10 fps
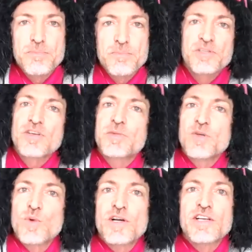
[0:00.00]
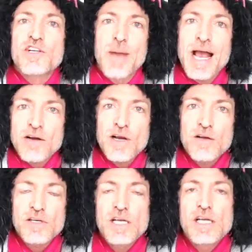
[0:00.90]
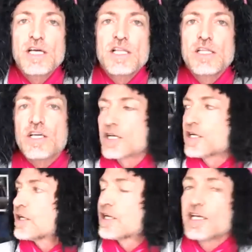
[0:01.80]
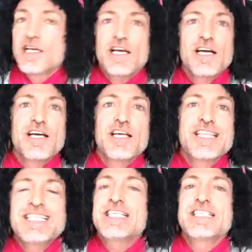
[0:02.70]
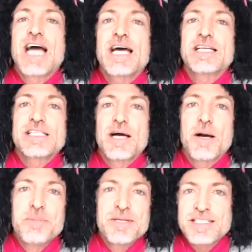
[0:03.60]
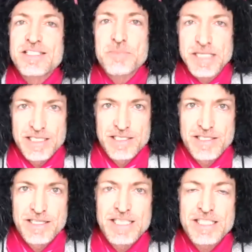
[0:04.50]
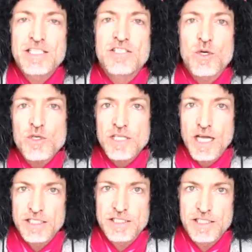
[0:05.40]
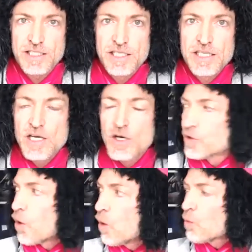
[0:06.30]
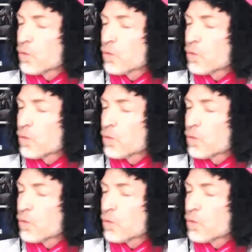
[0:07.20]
put something weird in your background. Look, this is not a business meeting, this is socializing. The whole